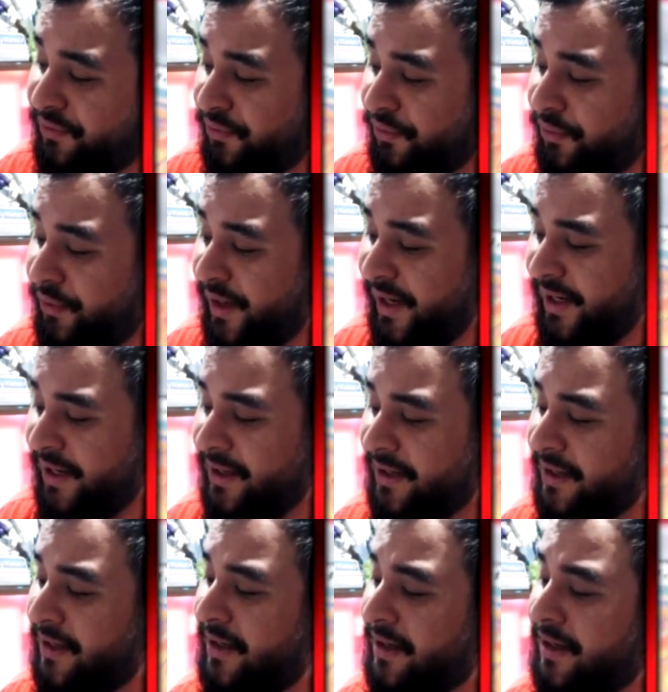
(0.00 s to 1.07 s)
3.
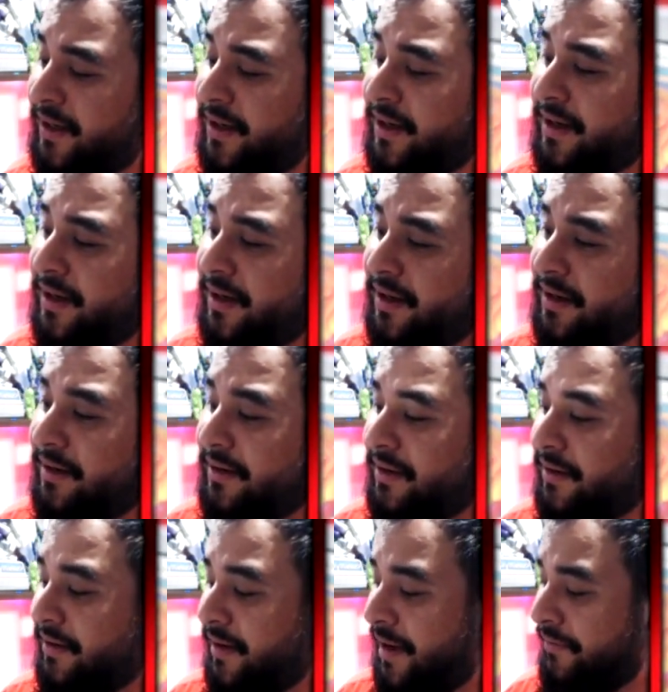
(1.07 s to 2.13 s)

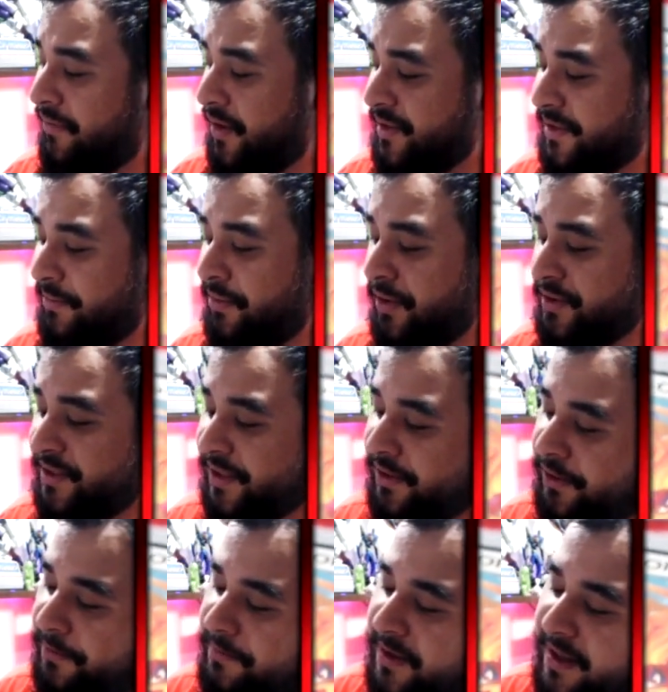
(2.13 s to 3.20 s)
I've lost the post-it
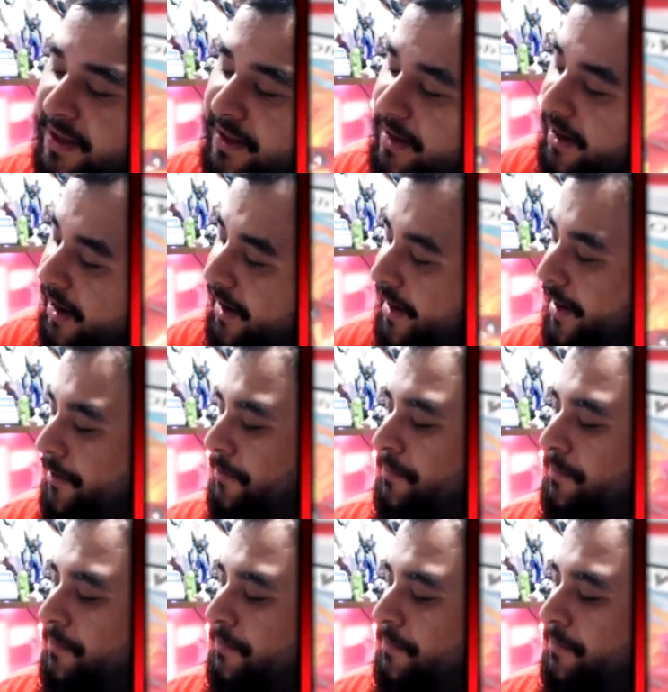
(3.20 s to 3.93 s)
note. Oh yeah,